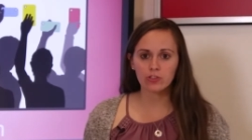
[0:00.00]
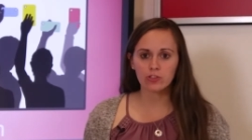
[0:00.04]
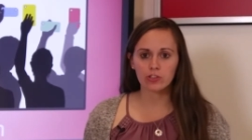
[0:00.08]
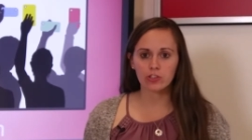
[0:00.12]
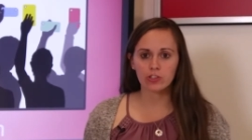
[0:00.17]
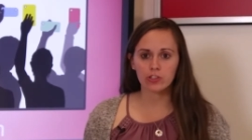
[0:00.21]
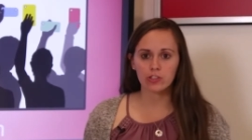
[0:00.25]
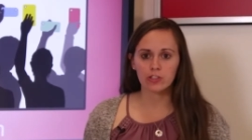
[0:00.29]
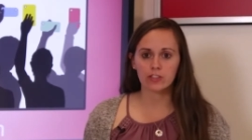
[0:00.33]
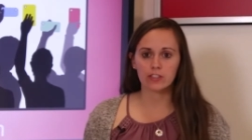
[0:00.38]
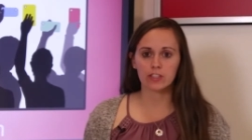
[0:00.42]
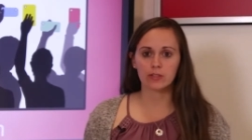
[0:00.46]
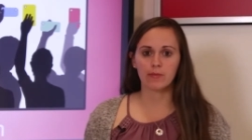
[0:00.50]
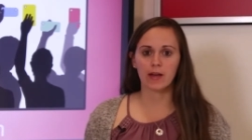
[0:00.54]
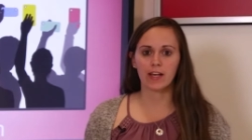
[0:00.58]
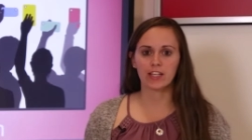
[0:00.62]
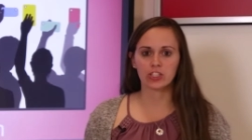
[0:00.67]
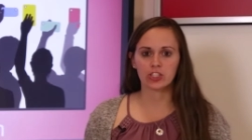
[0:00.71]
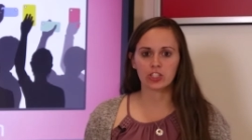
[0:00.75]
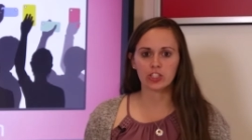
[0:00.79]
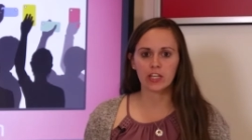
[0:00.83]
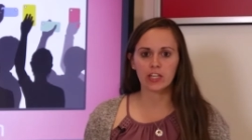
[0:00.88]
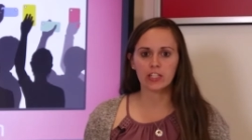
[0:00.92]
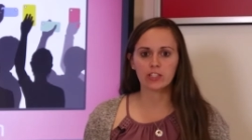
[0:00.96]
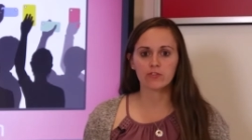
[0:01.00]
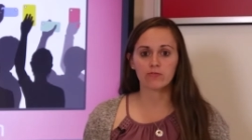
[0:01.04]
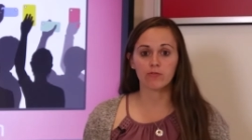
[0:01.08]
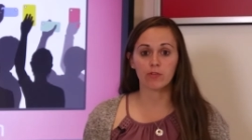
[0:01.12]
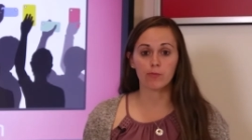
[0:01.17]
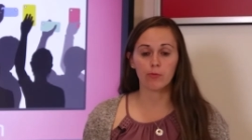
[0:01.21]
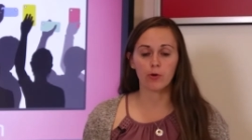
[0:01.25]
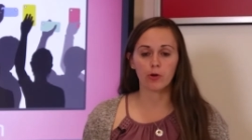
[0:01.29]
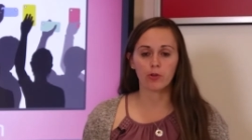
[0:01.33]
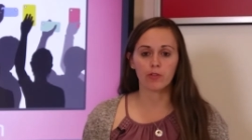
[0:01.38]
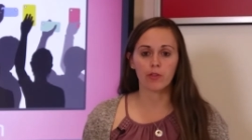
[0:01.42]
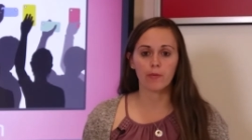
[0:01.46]
journalism has changed for
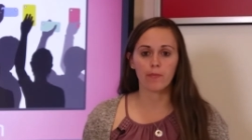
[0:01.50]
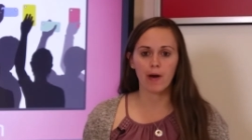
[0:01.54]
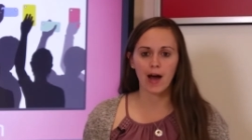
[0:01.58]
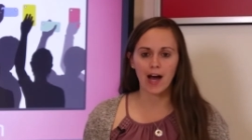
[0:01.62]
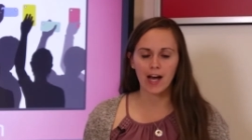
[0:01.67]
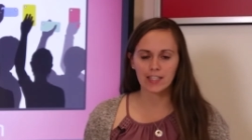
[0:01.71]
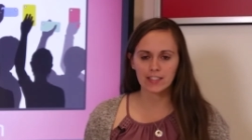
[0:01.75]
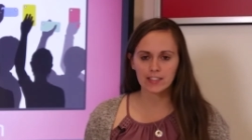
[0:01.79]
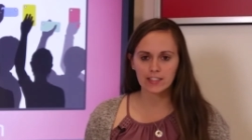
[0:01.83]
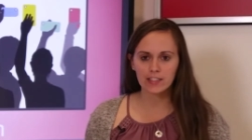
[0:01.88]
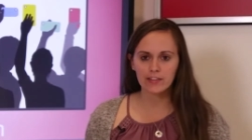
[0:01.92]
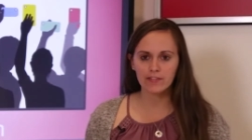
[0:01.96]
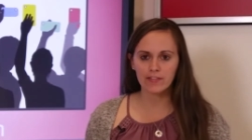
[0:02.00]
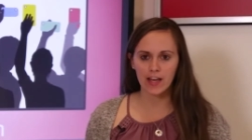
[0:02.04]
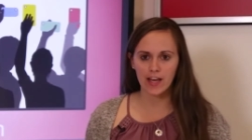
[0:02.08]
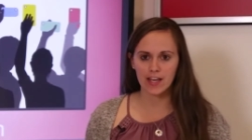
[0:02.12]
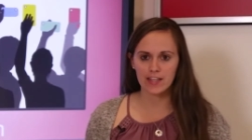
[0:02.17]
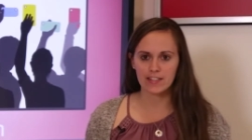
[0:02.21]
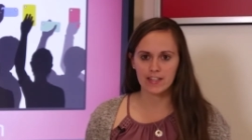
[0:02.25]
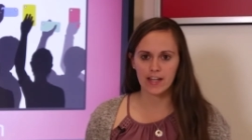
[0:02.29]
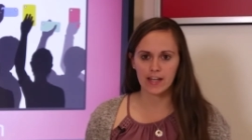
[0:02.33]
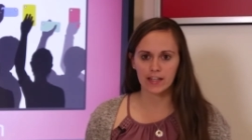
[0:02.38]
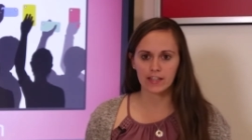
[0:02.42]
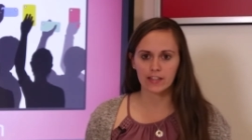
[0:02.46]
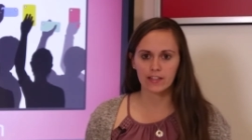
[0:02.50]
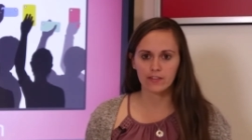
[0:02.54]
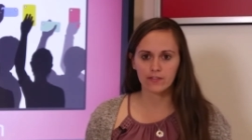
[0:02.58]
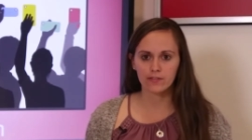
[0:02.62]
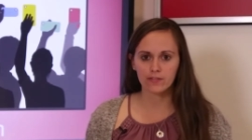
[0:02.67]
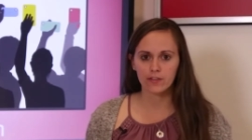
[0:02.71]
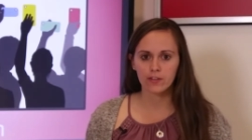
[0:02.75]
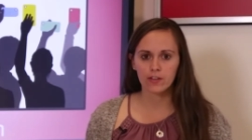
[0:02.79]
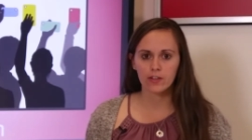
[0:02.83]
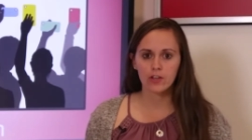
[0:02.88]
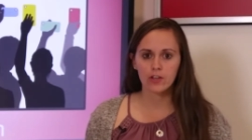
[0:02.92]
both the positive and negative.